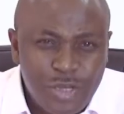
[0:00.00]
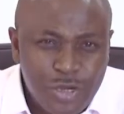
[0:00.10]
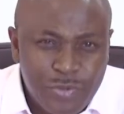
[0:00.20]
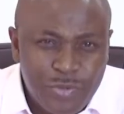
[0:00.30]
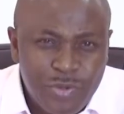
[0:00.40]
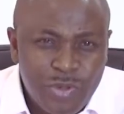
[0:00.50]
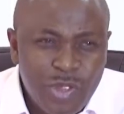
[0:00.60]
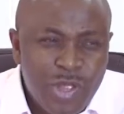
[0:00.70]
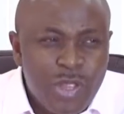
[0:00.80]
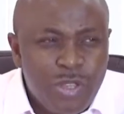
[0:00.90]
you,
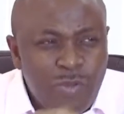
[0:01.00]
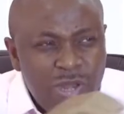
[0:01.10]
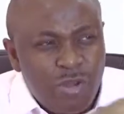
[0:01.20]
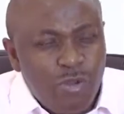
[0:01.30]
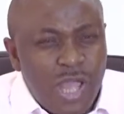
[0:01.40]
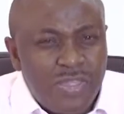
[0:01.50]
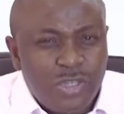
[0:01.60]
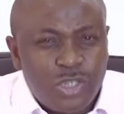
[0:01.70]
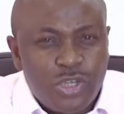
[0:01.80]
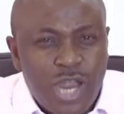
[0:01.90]
when you look at
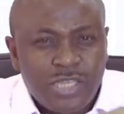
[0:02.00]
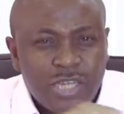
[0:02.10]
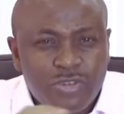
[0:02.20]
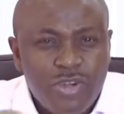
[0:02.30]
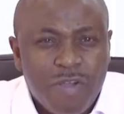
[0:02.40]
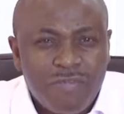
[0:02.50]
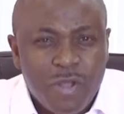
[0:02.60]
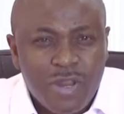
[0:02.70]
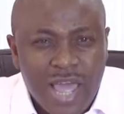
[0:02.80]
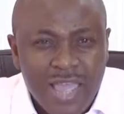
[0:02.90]
the trajectory of
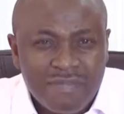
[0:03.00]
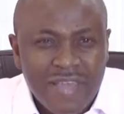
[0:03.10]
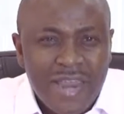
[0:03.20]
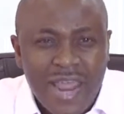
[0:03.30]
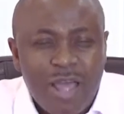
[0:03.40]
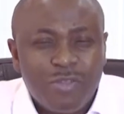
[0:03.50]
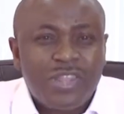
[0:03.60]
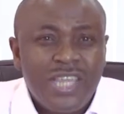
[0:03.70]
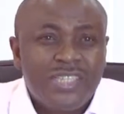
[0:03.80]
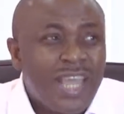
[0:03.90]
your life and how
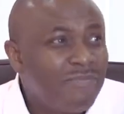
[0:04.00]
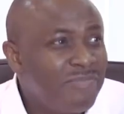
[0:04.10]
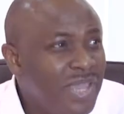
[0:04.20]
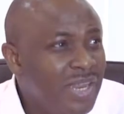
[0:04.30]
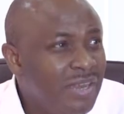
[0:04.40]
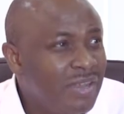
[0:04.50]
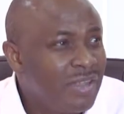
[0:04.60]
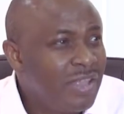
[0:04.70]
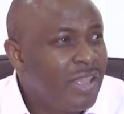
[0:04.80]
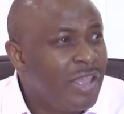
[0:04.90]
things have been,
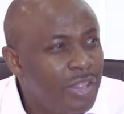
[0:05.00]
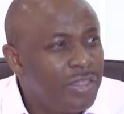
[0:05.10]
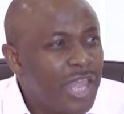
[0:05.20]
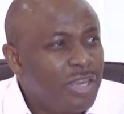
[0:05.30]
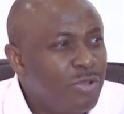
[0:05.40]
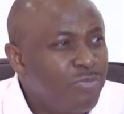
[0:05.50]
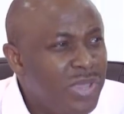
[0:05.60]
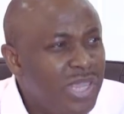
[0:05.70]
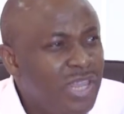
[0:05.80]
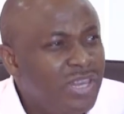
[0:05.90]
then you
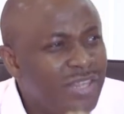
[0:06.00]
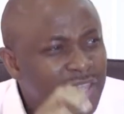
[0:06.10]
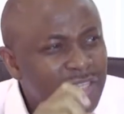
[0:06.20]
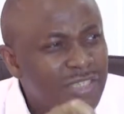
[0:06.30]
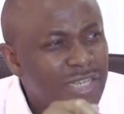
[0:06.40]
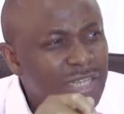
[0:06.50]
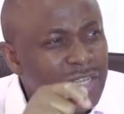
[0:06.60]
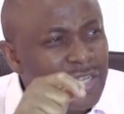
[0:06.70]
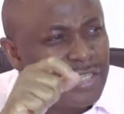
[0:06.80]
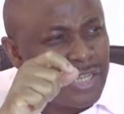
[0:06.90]
begin this
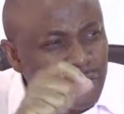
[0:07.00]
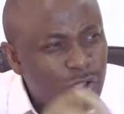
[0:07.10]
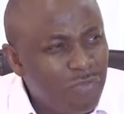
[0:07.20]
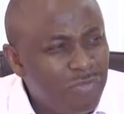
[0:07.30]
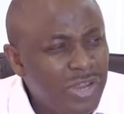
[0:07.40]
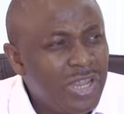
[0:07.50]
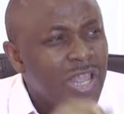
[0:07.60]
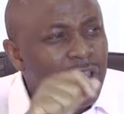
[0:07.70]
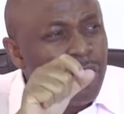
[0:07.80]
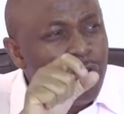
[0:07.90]
discovery,
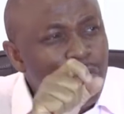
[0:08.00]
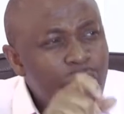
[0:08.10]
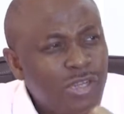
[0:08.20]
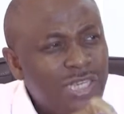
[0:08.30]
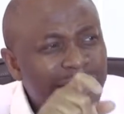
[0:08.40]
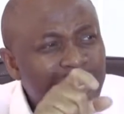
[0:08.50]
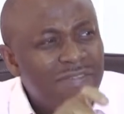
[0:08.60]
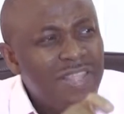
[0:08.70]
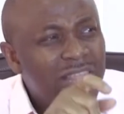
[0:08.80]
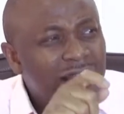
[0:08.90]
not
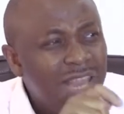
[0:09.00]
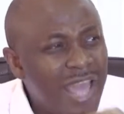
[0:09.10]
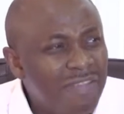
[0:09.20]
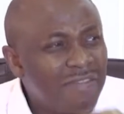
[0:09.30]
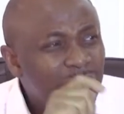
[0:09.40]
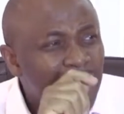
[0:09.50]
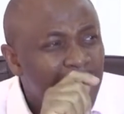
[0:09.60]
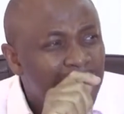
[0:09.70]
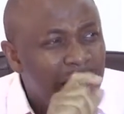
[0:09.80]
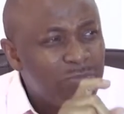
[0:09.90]
living the life
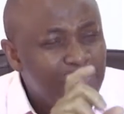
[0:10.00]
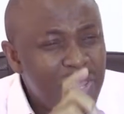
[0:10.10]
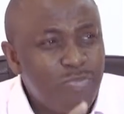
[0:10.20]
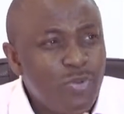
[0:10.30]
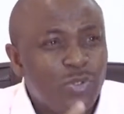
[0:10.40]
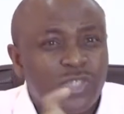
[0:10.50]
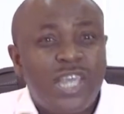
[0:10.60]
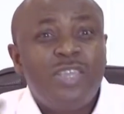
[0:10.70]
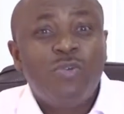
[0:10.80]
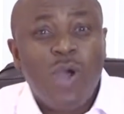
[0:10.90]
that people
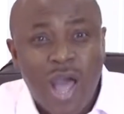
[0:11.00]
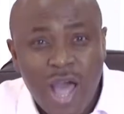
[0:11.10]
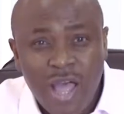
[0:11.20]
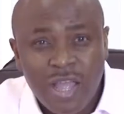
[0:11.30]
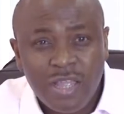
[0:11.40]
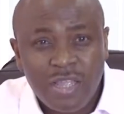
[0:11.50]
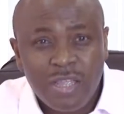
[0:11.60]
say you are,